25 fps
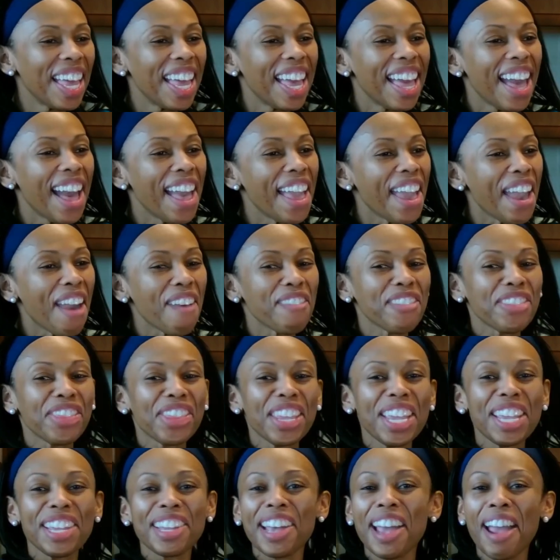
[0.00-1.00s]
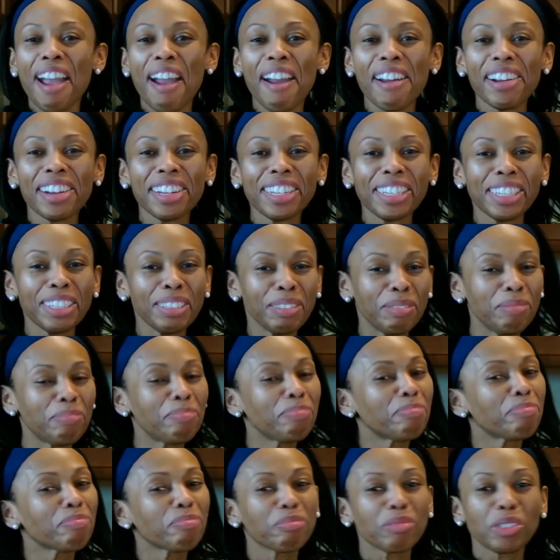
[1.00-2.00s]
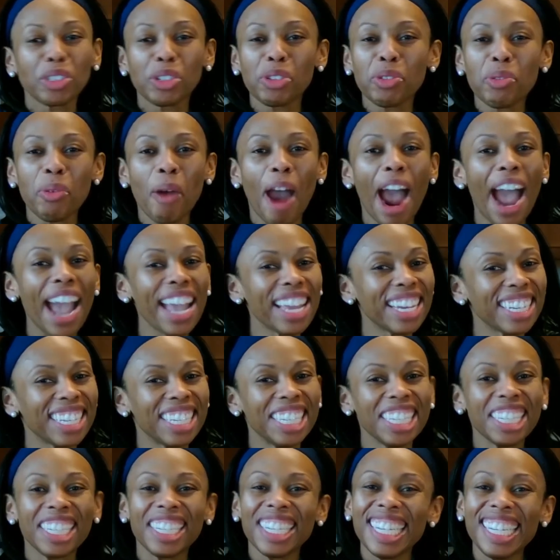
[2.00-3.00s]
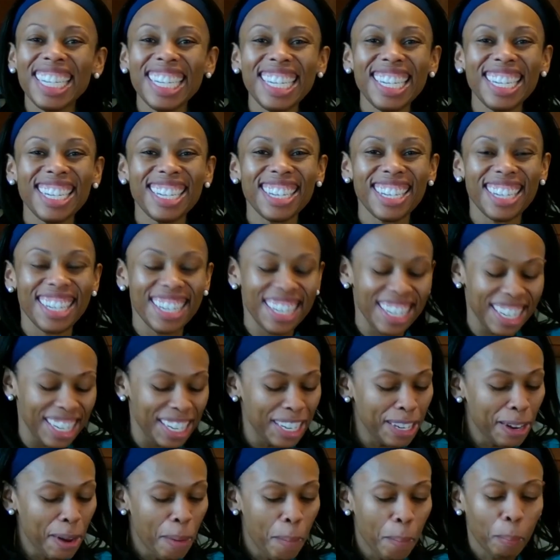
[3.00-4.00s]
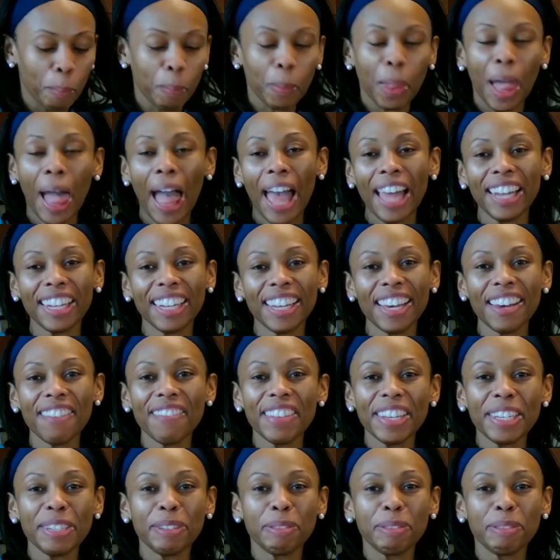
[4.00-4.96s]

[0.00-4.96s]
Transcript: Everything, Erica, you're right. It's delicious. I love it.